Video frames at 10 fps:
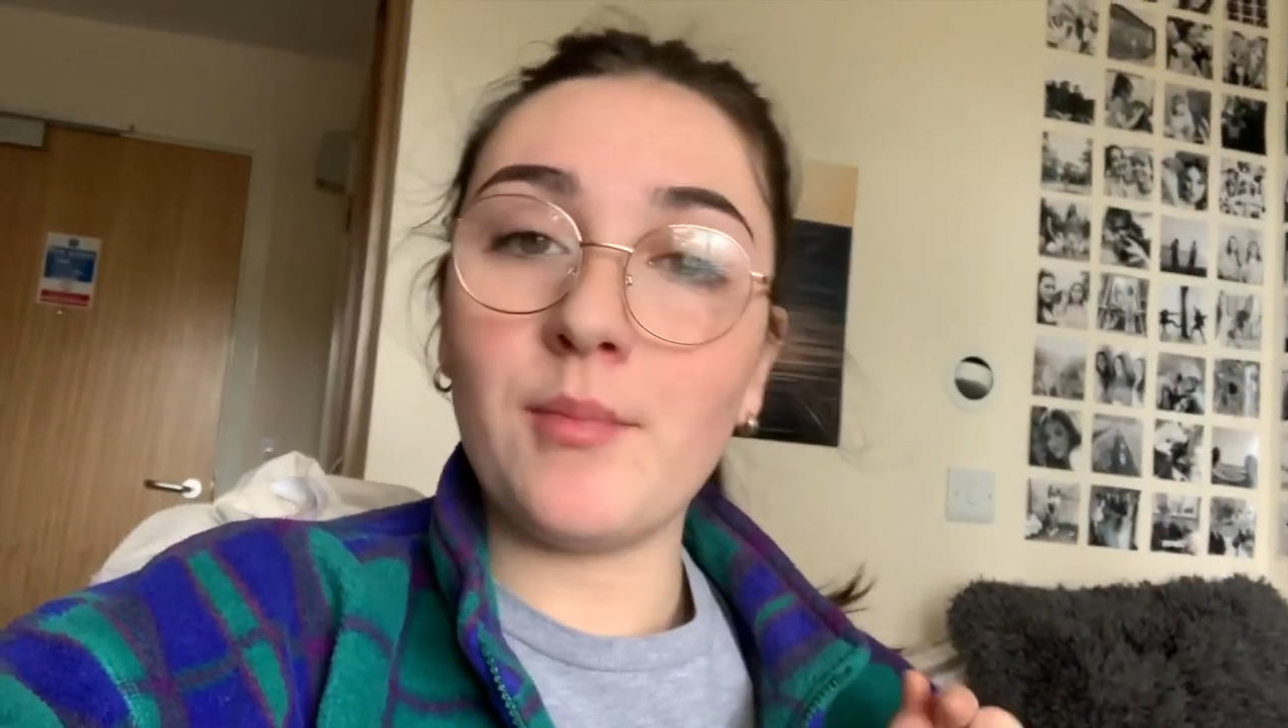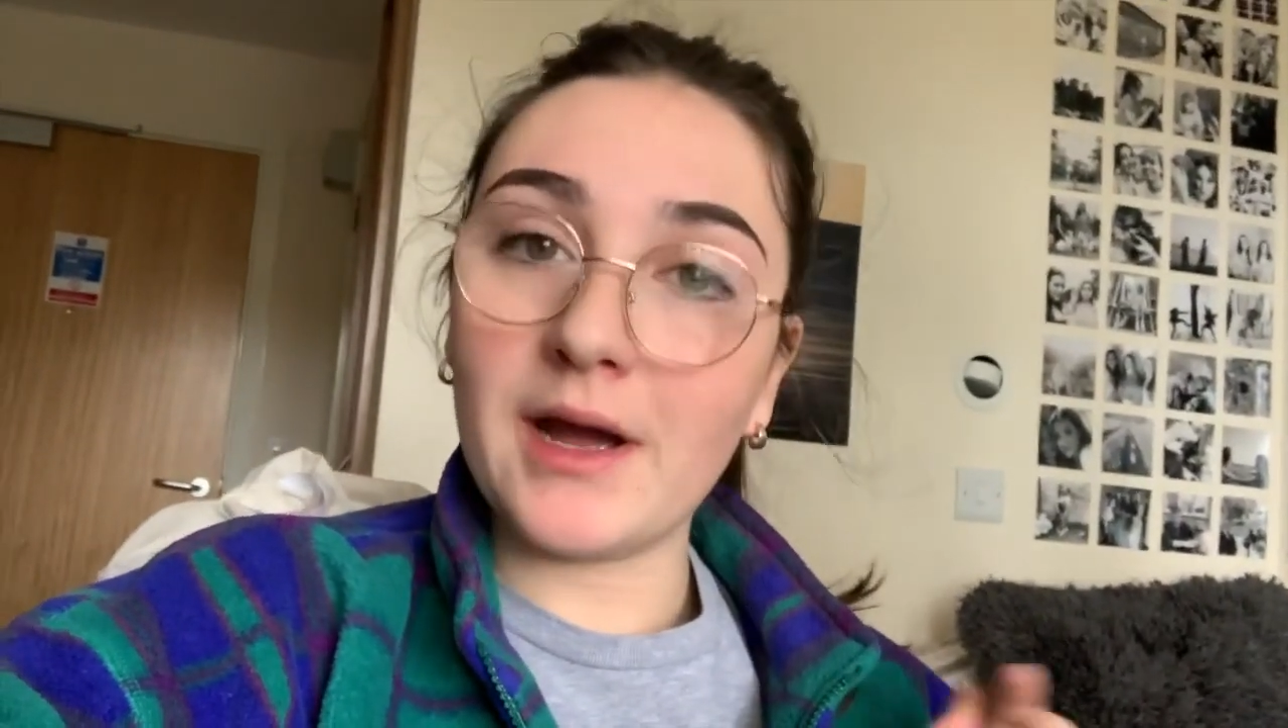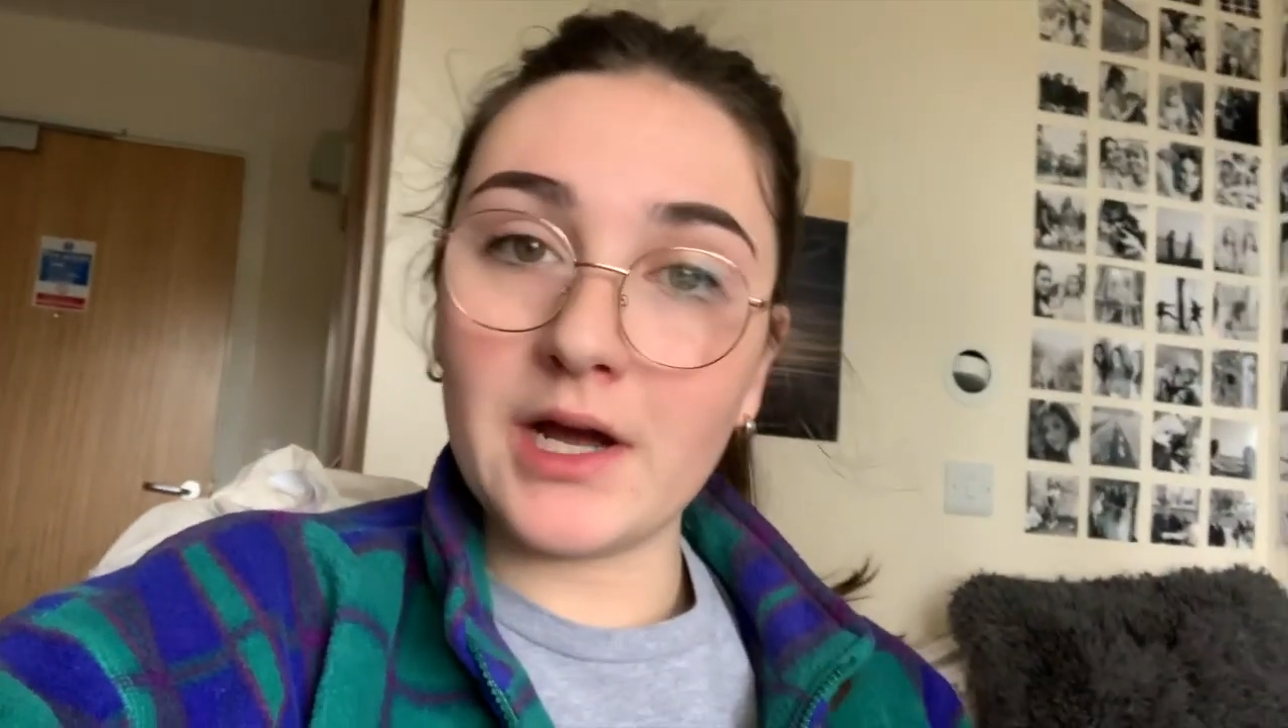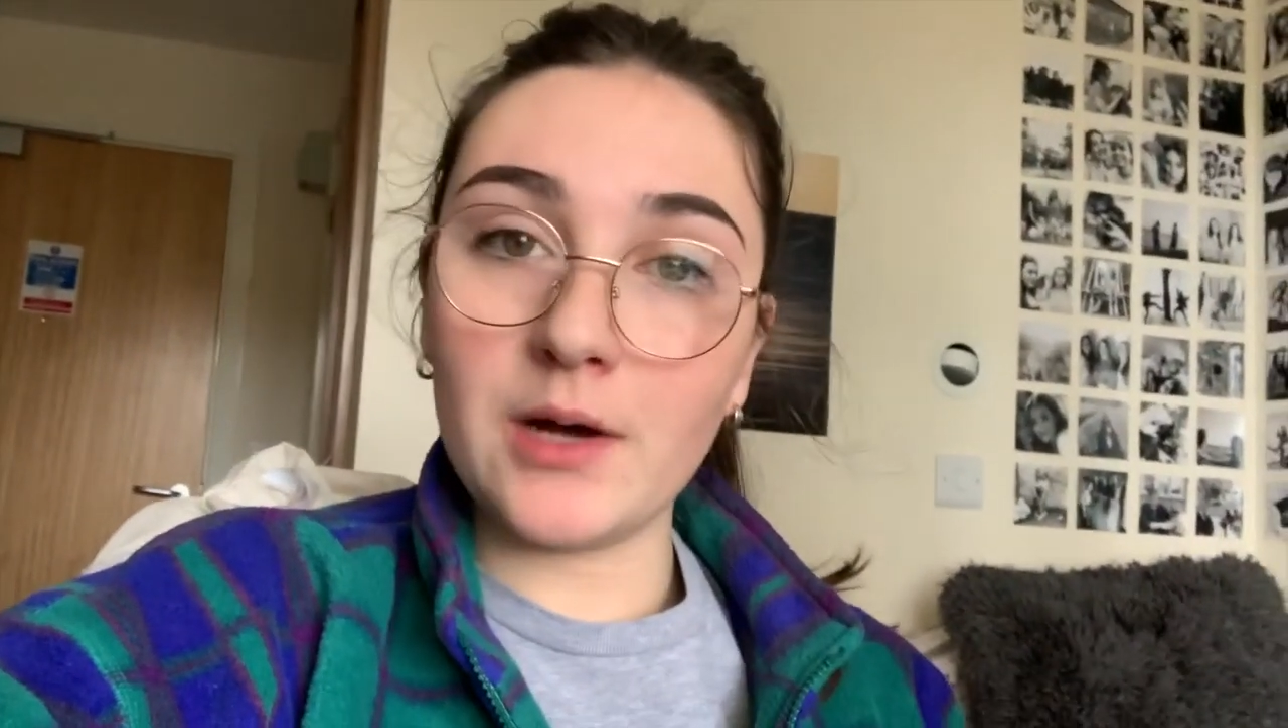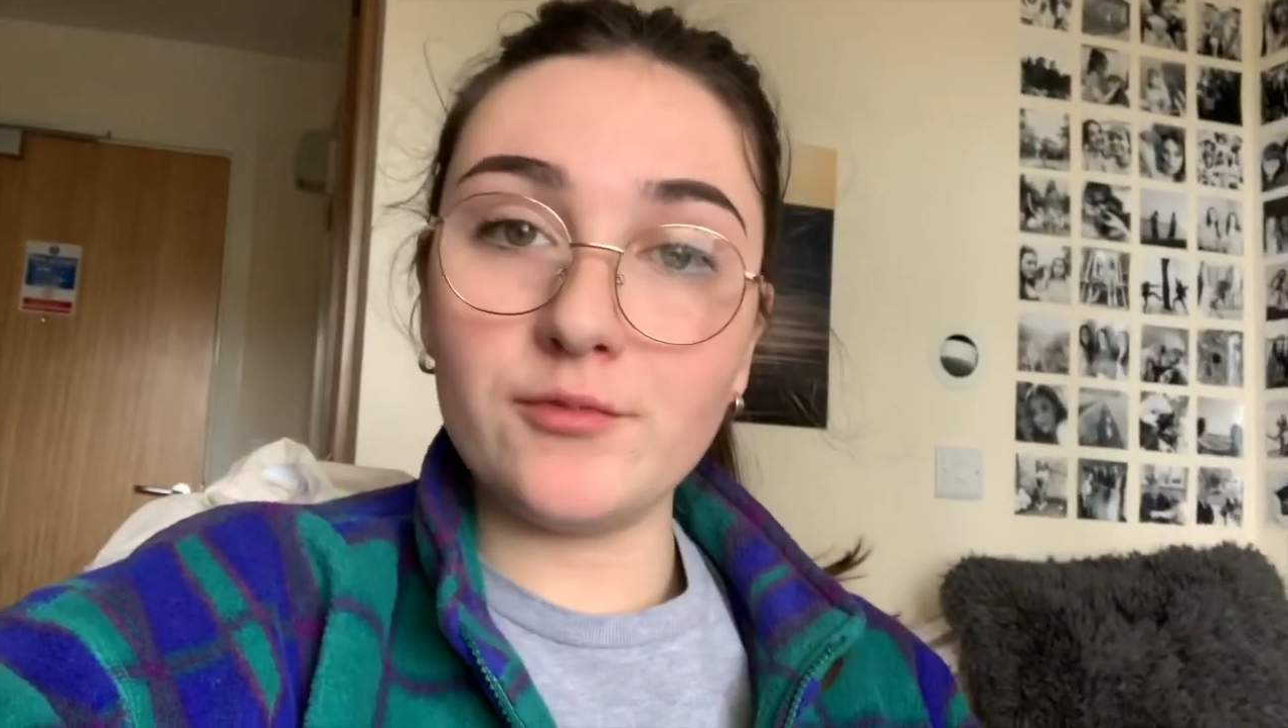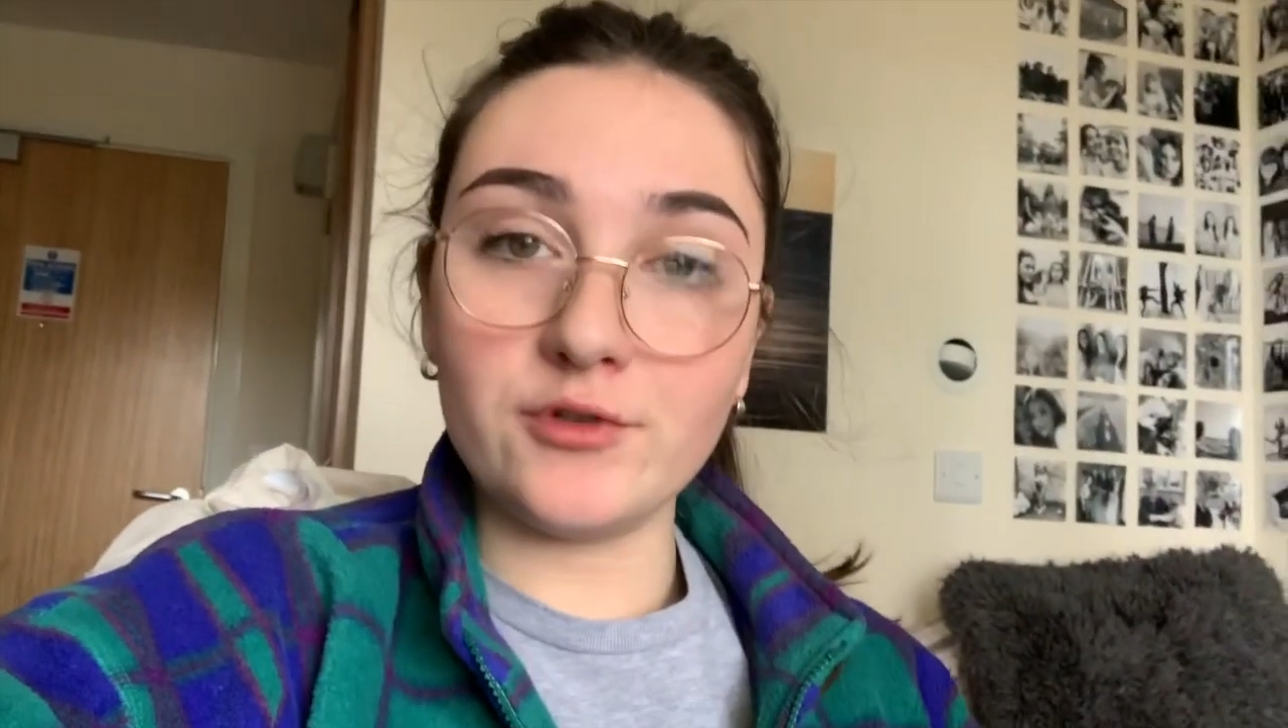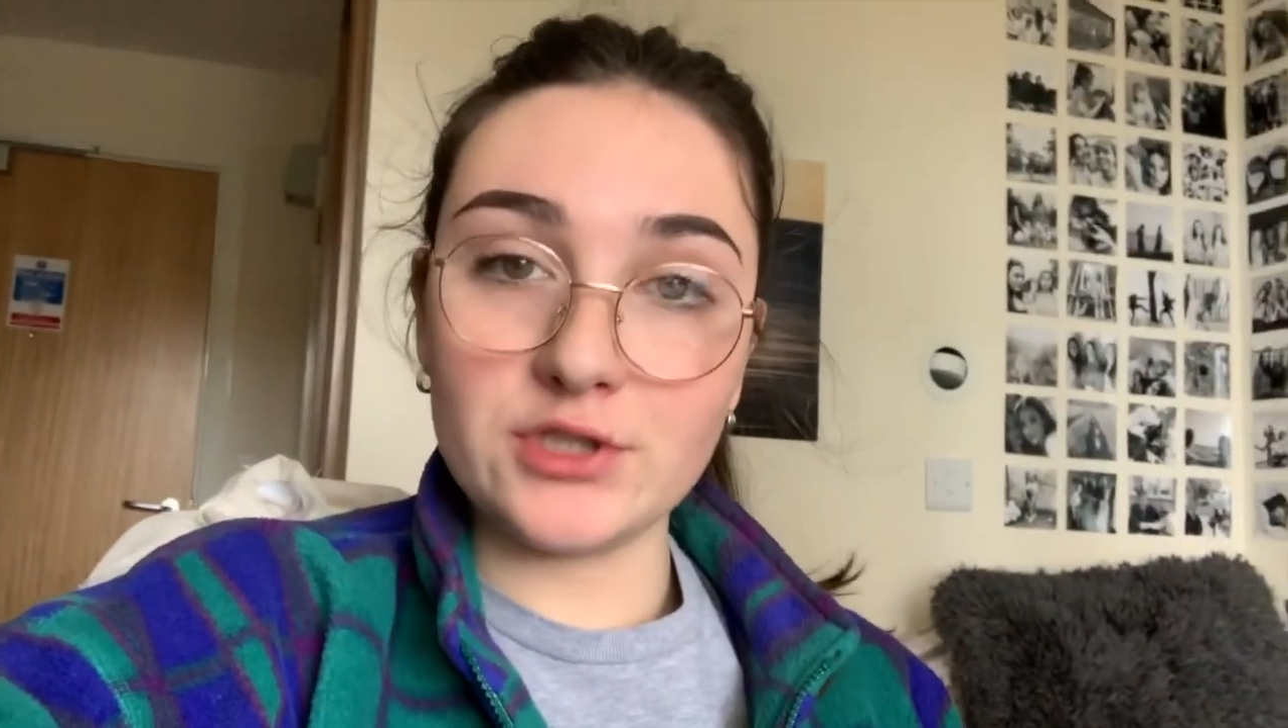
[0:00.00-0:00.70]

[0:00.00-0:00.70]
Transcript: back up for a